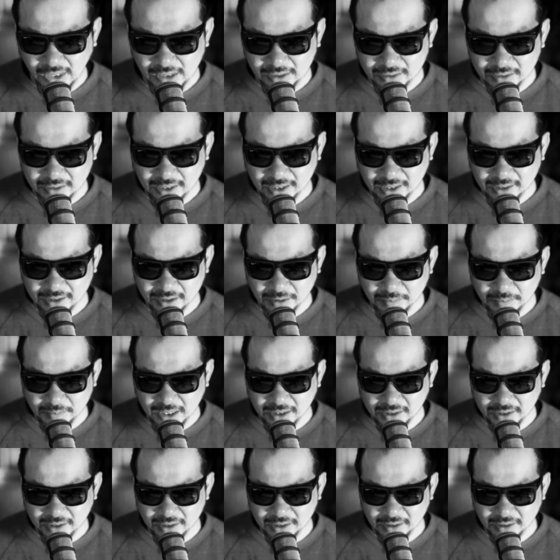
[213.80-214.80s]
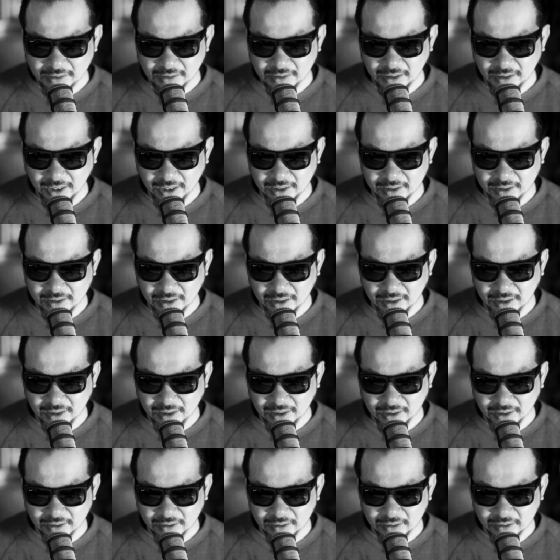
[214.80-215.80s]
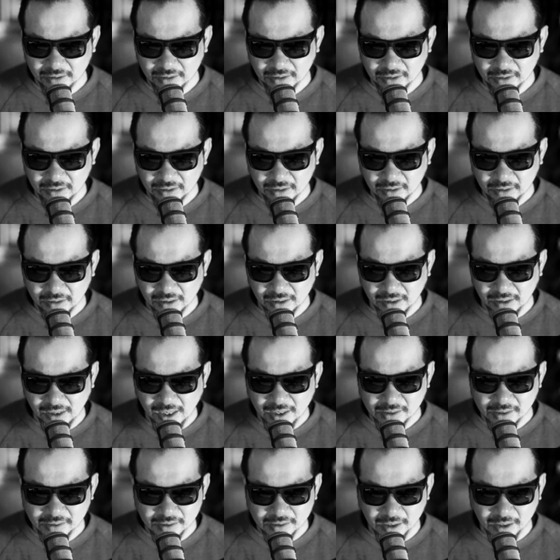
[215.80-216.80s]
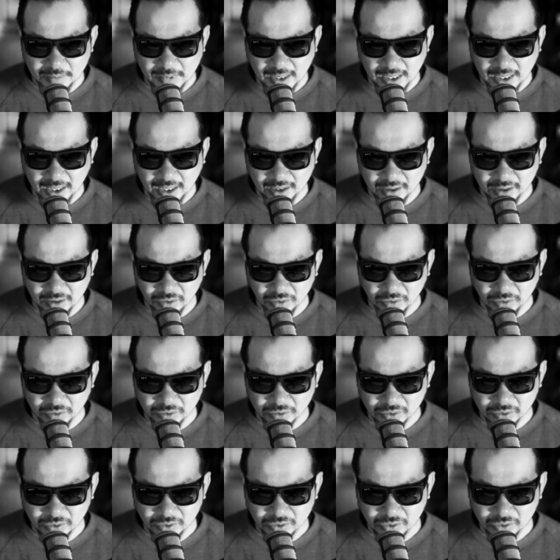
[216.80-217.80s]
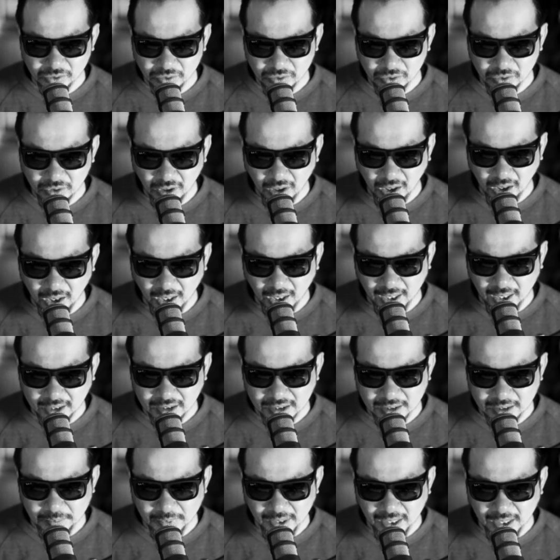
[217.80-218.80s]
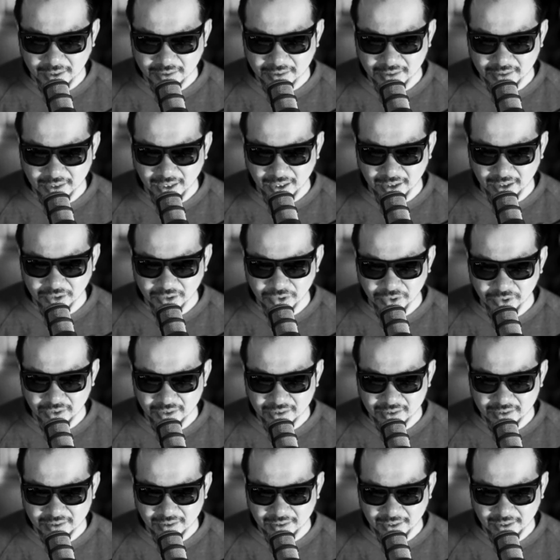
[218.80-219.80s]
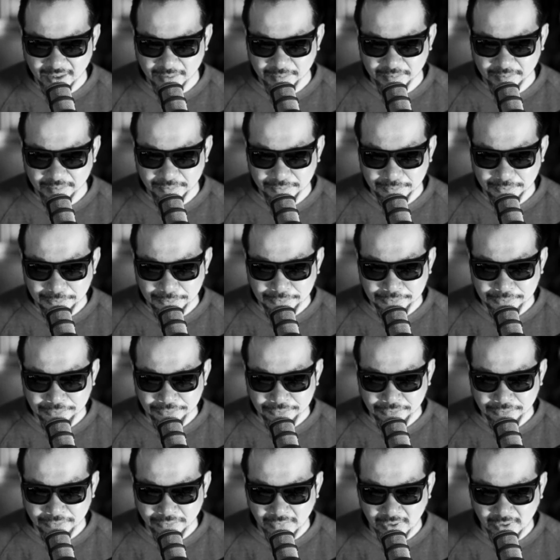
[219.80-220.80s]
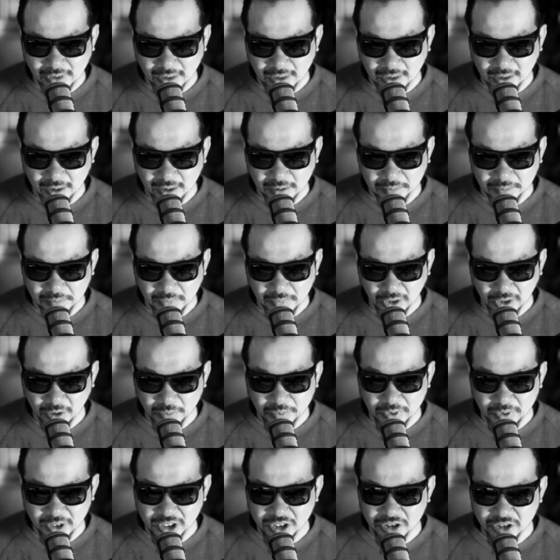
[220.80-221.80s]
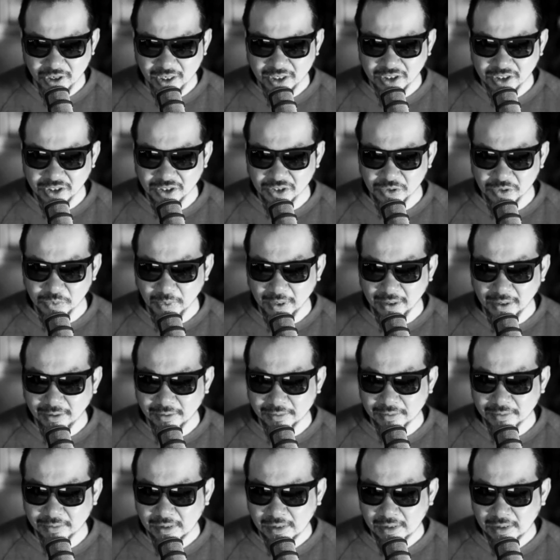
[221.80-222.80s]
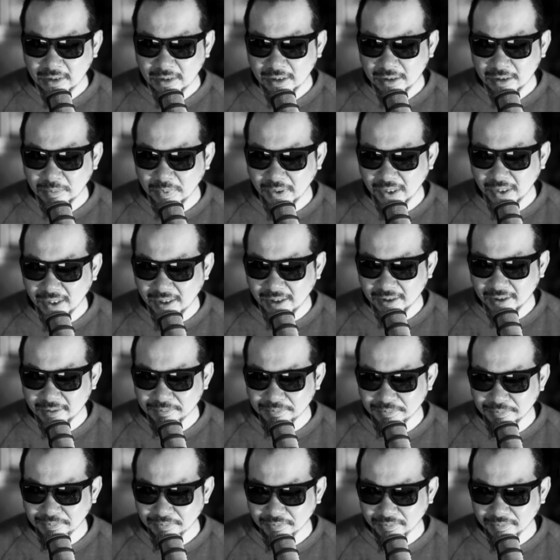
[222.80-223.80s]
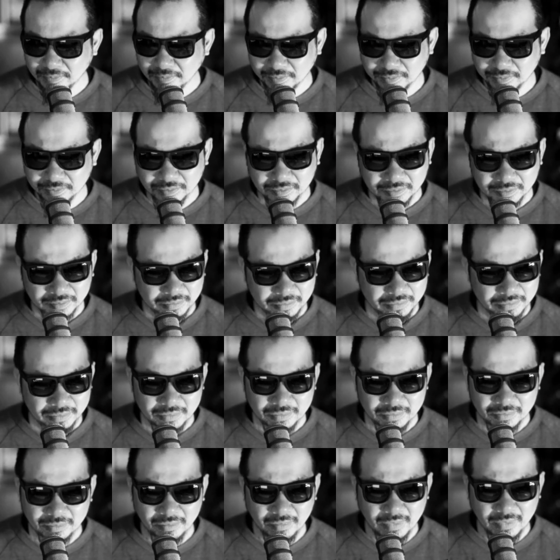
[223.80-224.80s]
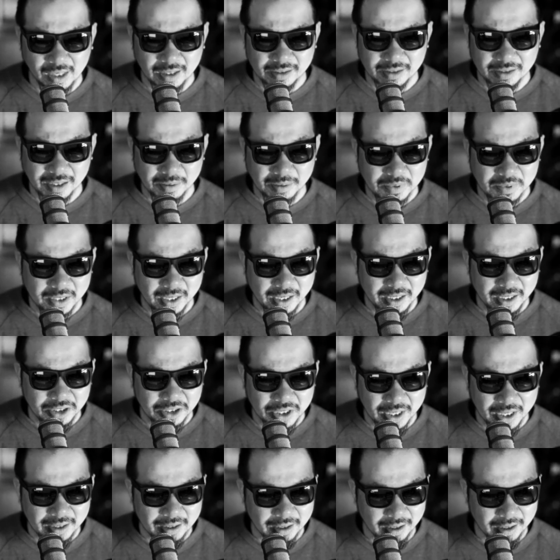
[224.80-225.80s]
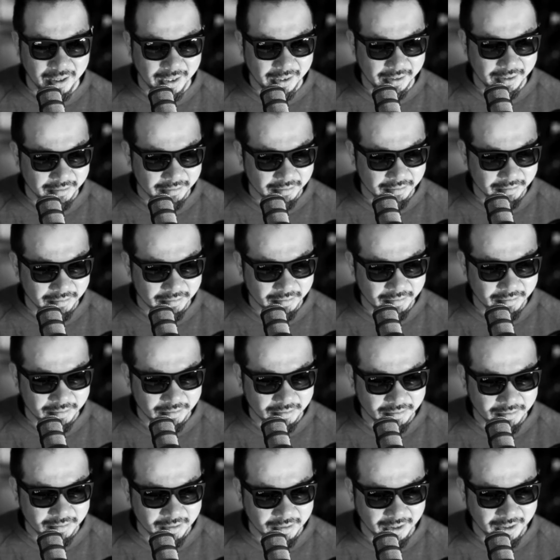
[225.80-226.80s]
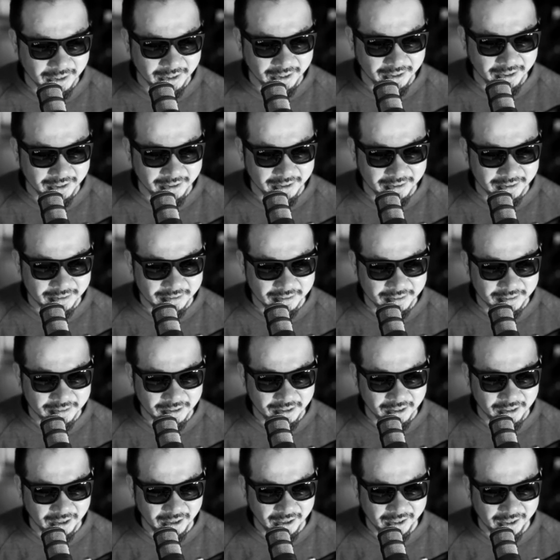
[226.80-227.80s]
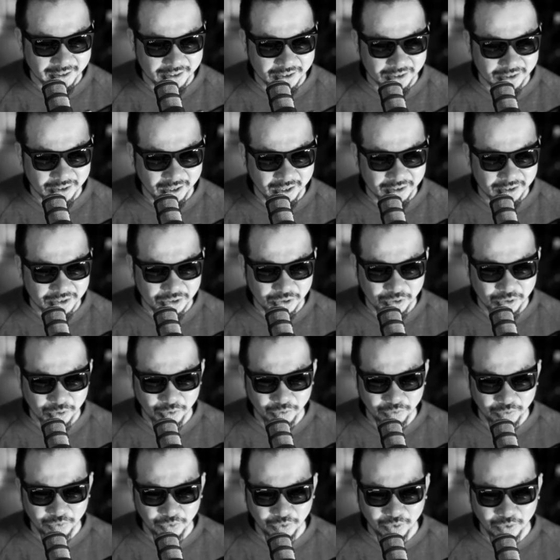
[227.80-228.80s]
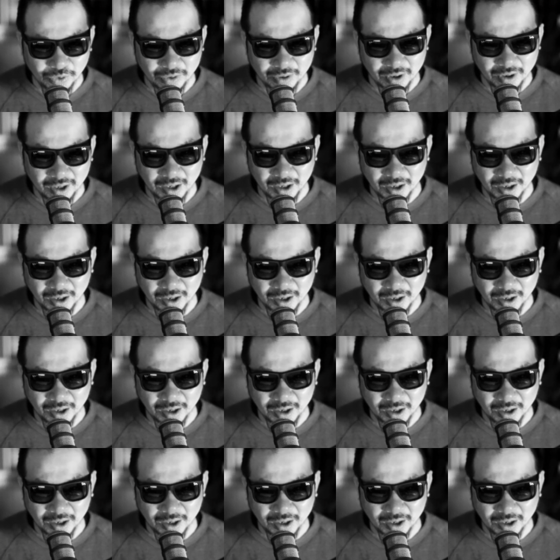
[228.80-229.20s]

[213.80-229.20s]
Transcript: taste amazing. And the last time I had those, I actually passed out. So this time, I got pretty trashed as well. But at some stage that night, I decided to go for